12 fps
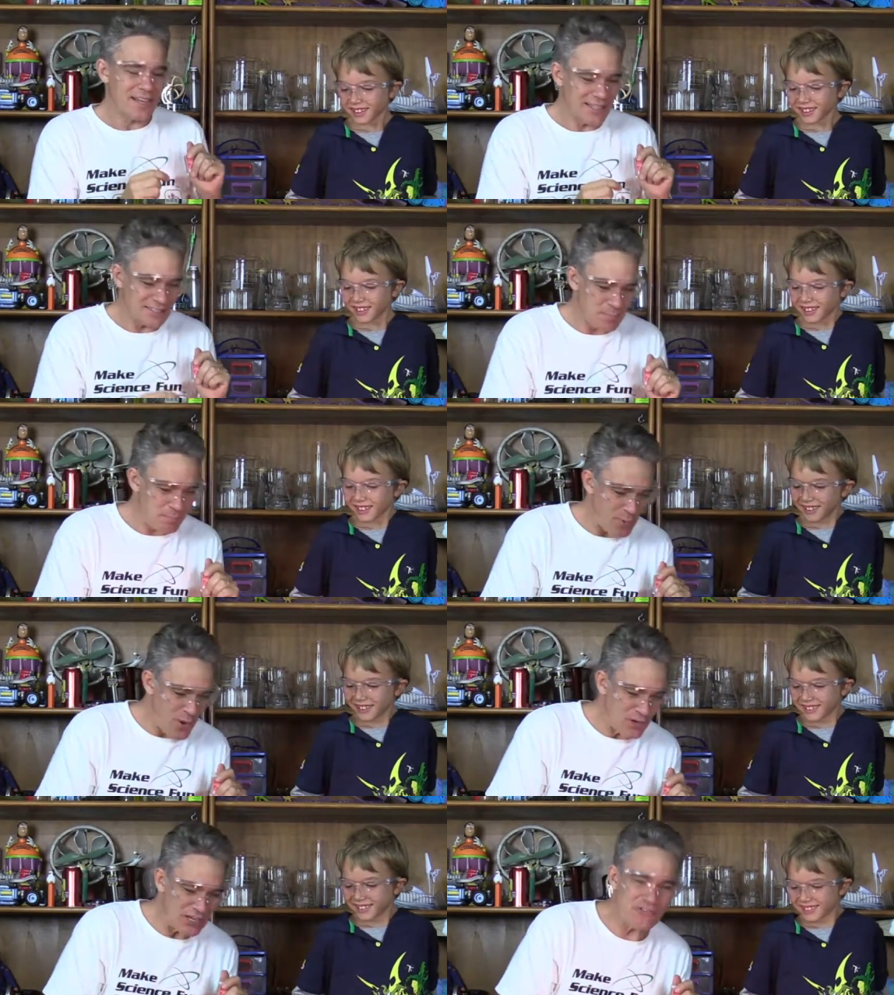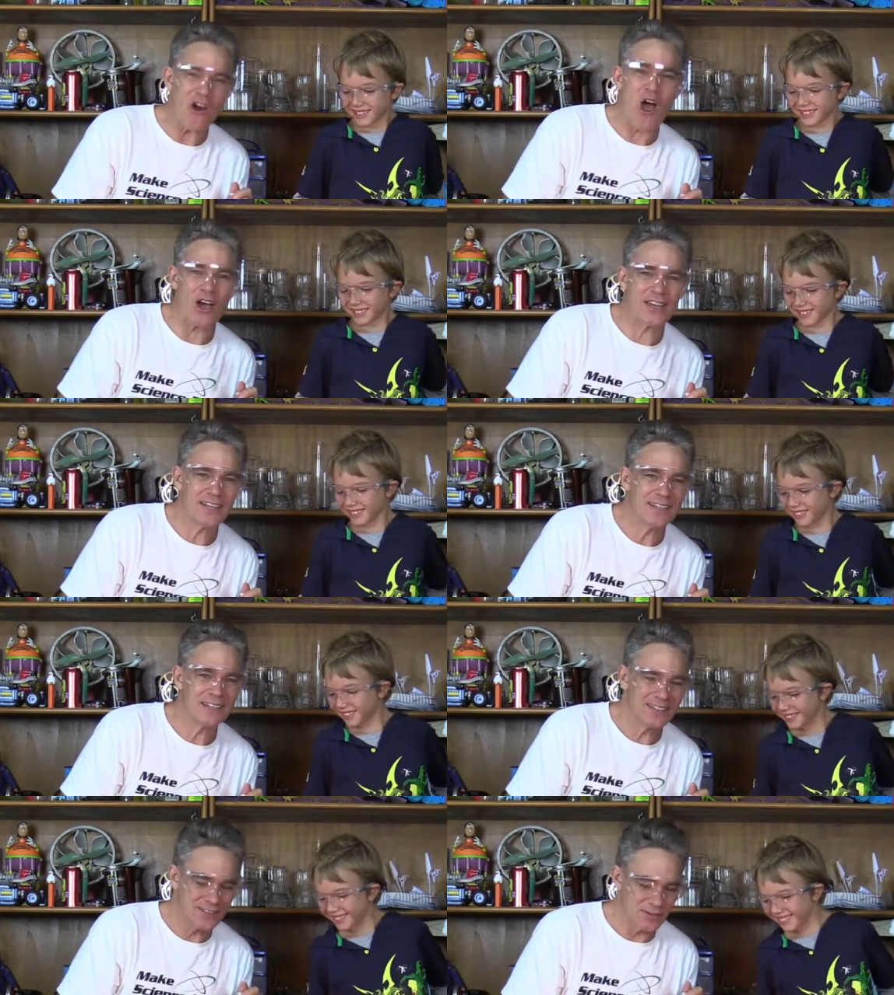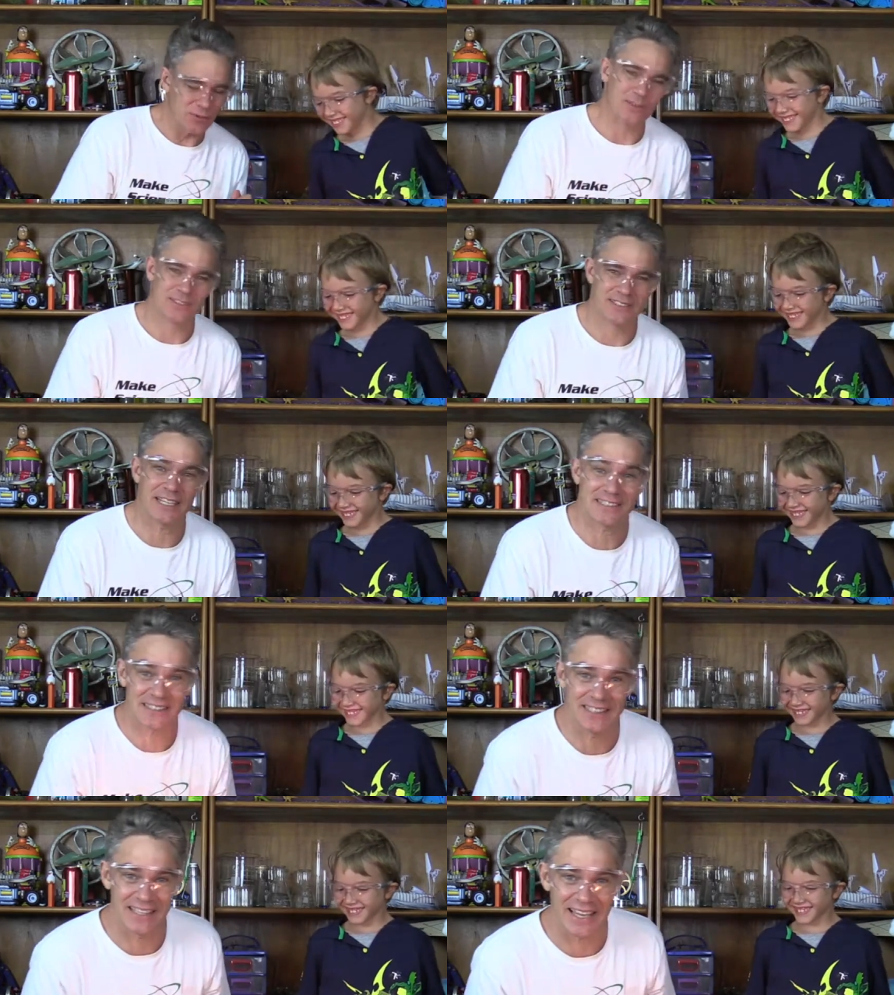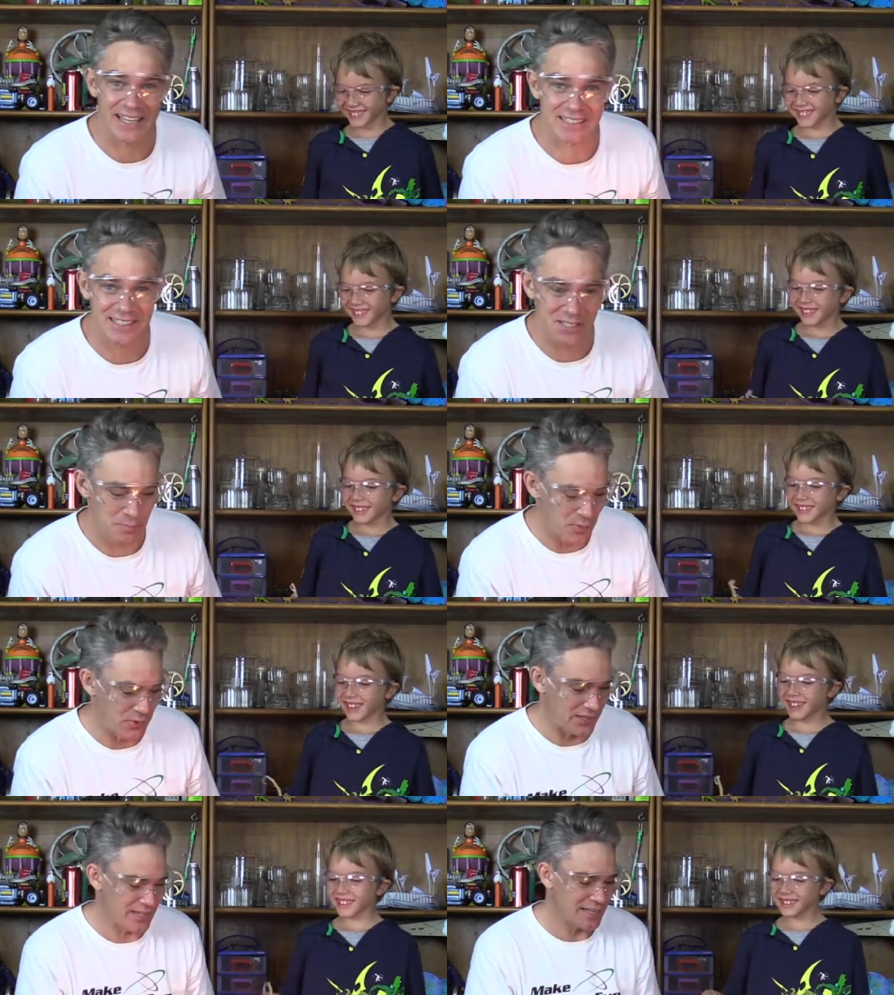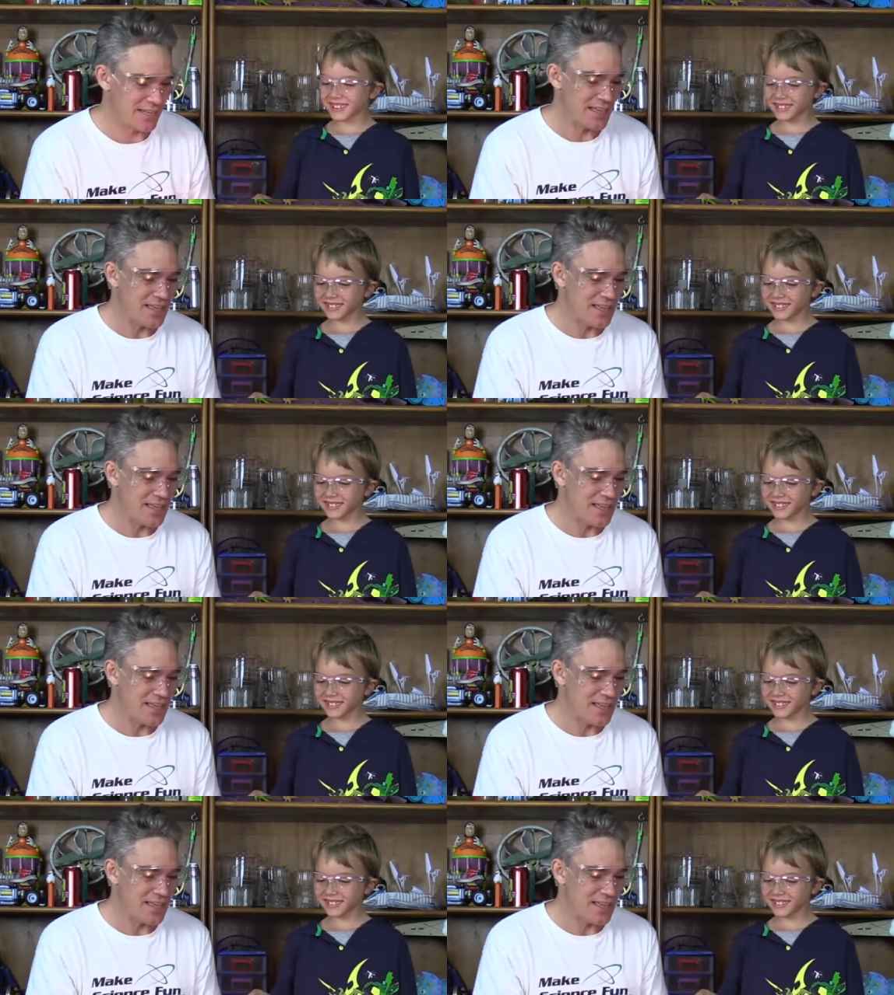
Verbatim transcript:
Speaker 1: It's a burning rock! Well, it's actually the gas that's burning.